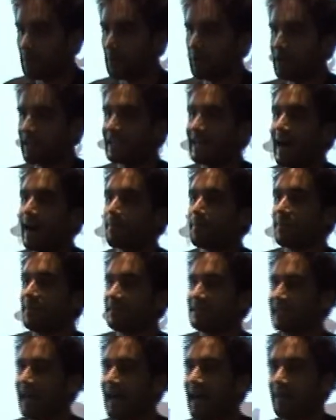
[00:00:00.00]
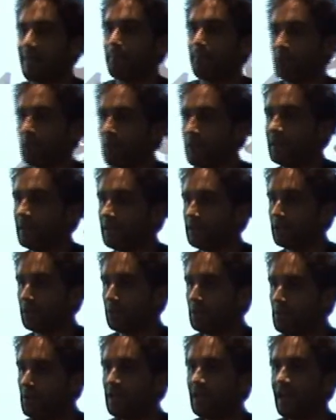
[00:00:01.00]
building an app that sat in between the
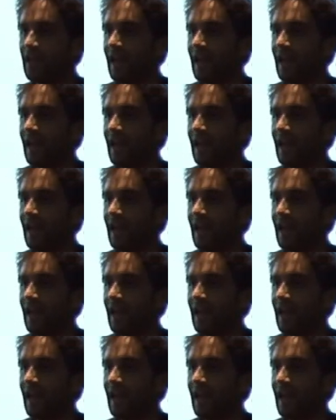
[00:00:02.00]
two